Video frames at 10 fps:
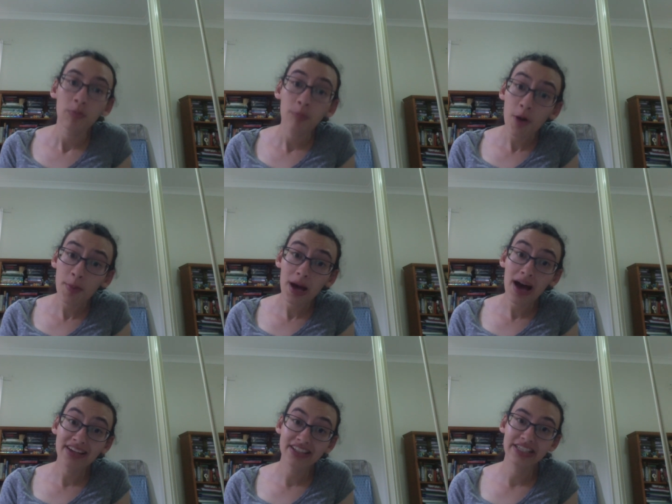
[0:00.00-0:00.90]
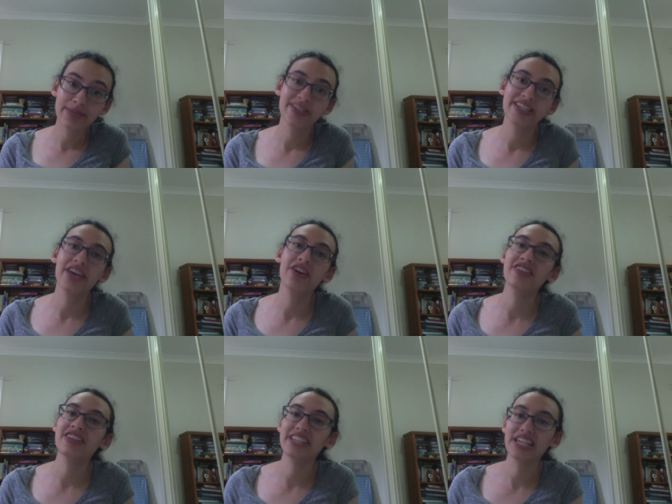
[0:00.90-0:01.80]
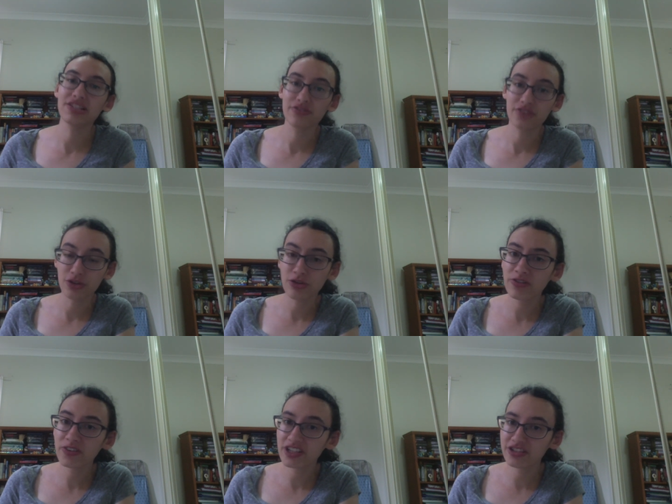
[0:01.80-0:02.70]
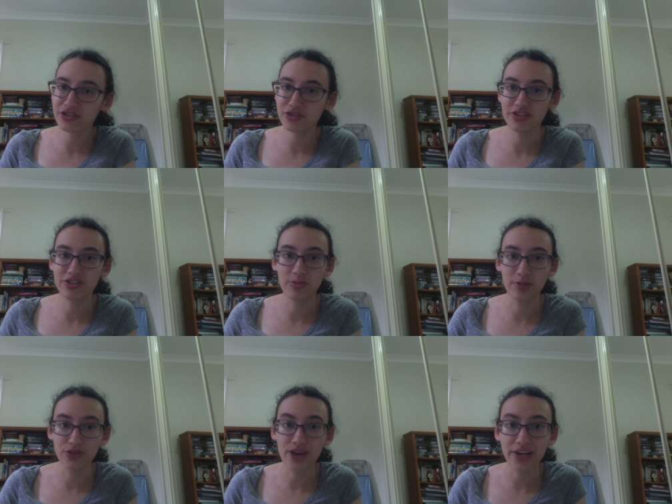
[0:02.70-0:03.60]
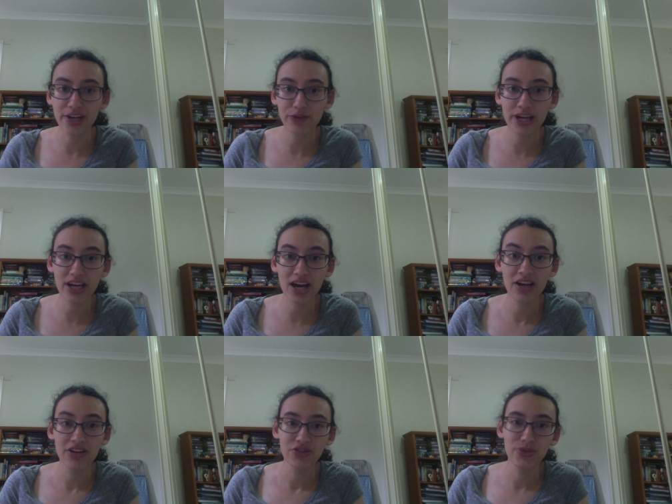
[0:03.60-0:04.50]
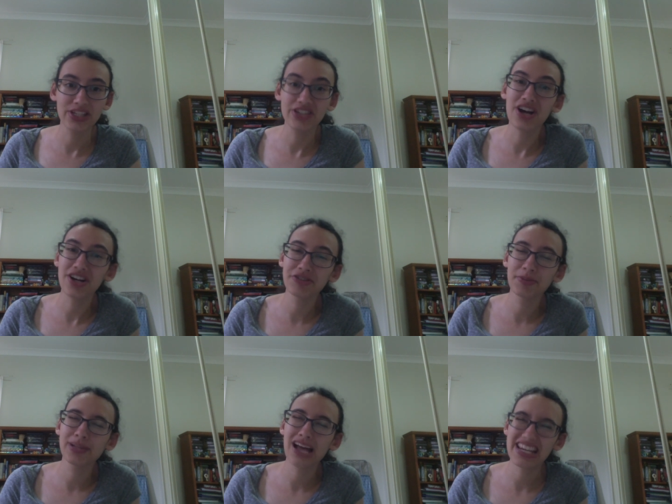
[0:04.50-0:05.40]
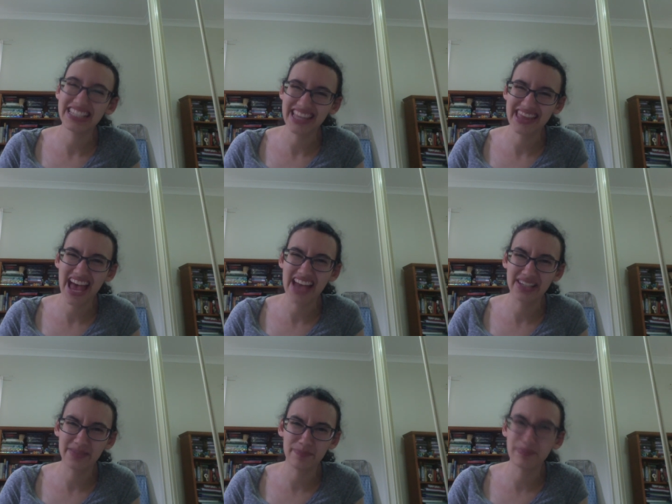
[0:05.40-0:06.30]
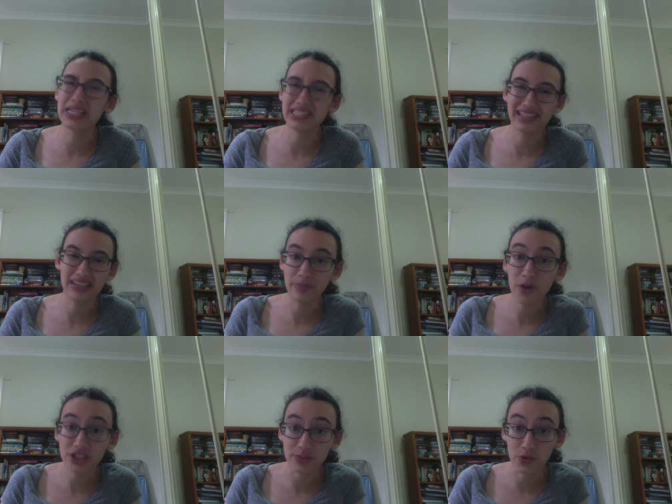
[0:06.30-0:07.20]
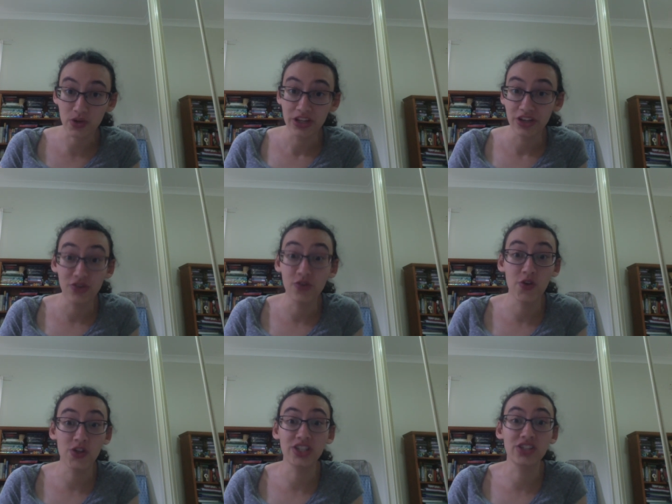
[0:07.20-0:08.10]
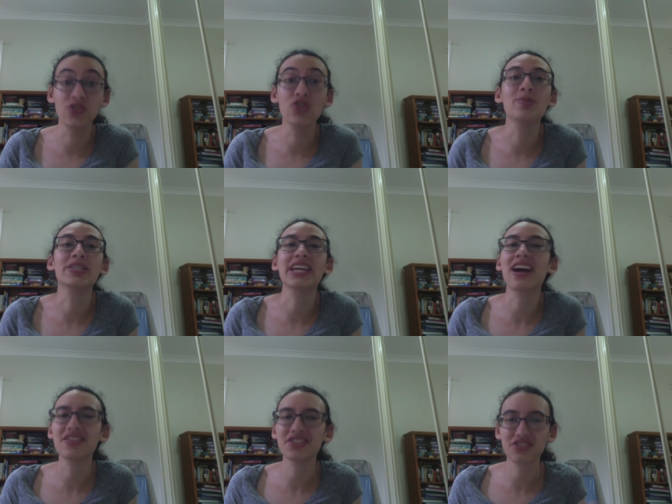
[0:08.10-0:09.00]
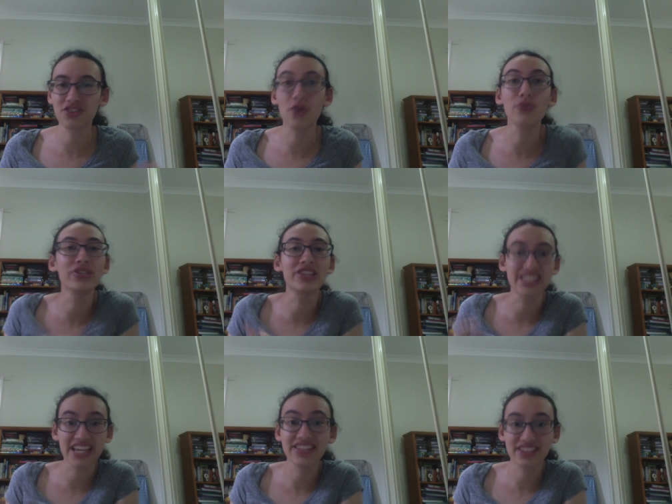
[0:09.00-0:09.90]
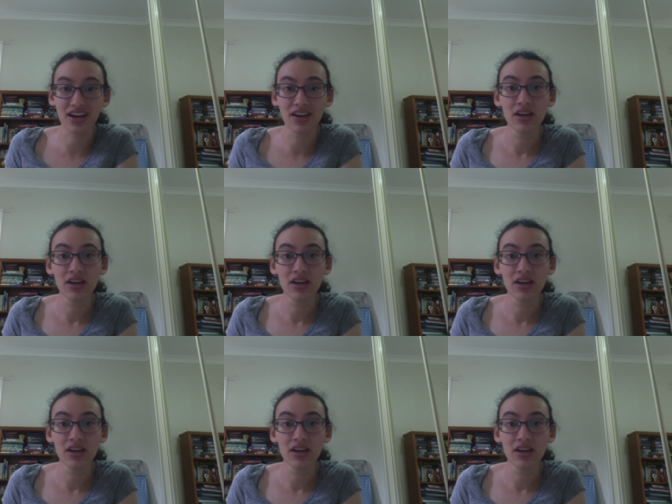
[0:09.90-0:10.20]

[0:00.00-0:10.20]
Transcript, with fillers: Bulma asks him to take her to the center of the universe to use the Super Dragon Radar, to which Jaco replies that that is basically impossible. The universe is enormous, they can't just go to the center.